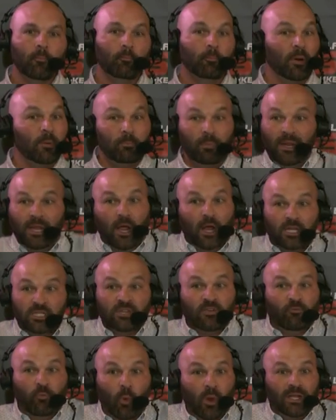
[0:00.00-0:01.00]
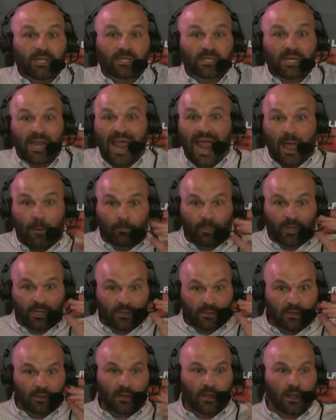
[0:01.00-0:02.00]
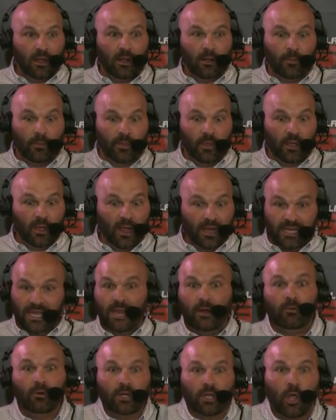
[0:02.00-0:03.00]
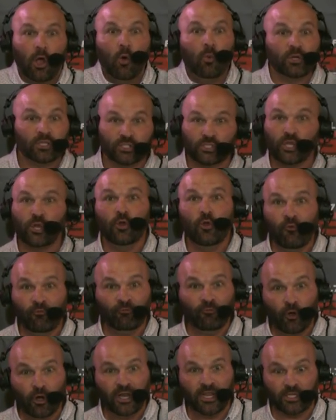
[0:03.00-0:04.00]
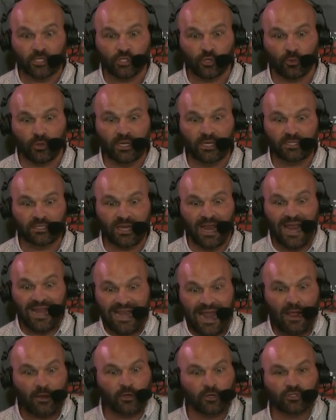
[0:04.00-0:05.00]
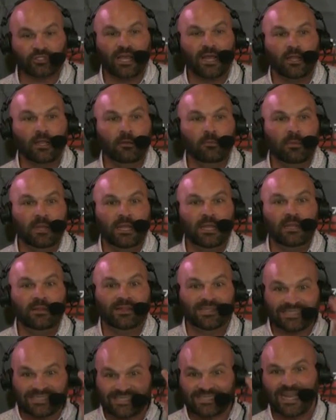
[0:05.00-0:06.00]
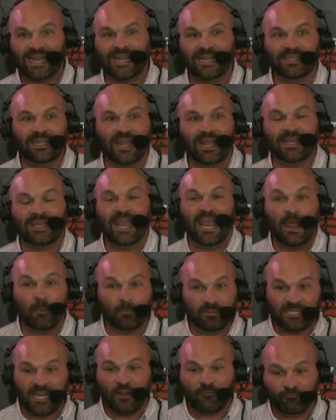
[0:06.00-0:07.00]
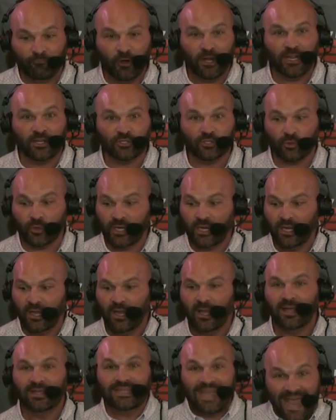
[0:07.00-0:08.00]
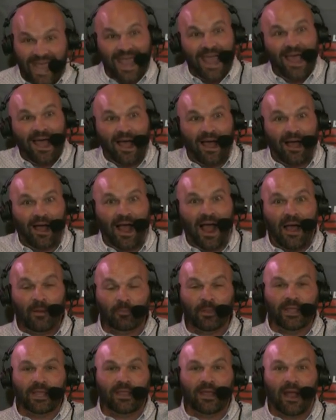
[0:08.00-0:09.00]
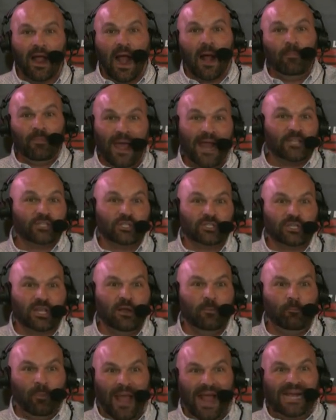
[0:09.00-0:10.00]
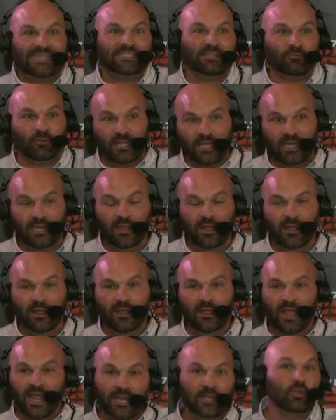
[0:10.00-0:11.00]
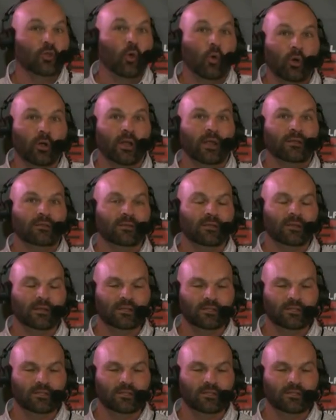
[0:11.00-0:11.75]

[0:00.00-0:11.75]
But because of what happened a year ago with two foot injuries, and now you're telling me the second day of camp he's got a foot injury, yeah. I'm like, I'm not just going to passively ignore it.